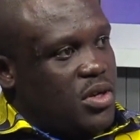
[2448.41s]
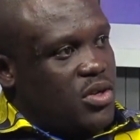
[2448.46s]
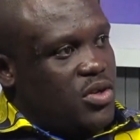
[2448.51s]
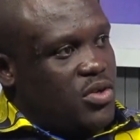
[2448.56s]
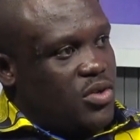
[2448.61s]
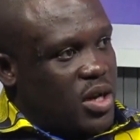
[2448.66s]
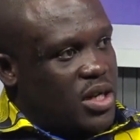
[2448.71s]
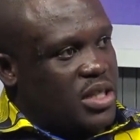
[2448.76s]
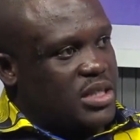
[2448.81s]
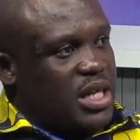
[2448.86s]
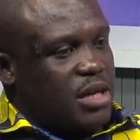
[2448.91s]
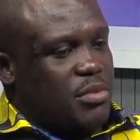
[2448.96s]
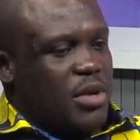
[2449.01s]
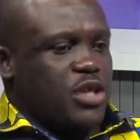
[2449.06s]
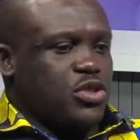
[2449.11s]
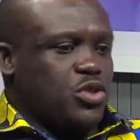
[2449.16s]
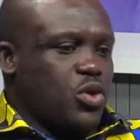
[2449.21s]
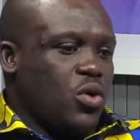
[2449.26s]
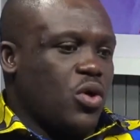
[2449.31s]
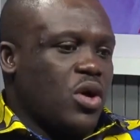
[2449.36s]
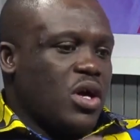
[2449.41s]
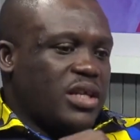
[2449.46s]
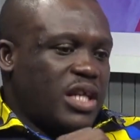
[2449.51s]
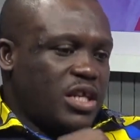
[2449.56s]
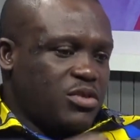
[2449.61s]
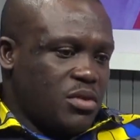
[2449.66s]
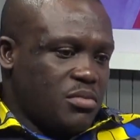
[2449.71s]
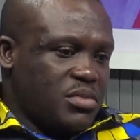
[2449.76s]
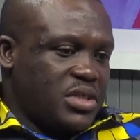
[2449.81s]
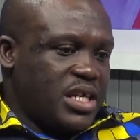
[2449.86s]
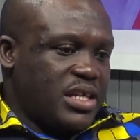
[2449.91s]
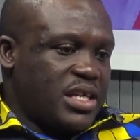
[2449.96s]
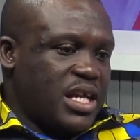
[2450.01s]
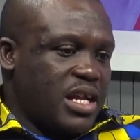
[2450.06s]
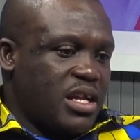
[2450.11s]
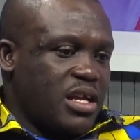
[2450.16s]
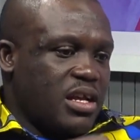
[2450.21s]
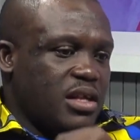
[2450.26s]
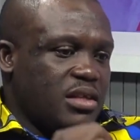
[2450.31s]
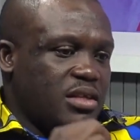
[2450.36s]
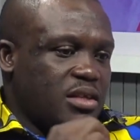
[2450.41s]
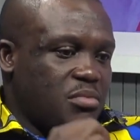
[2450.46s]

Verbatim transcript: Right. You understand? And so that's why I'm saying that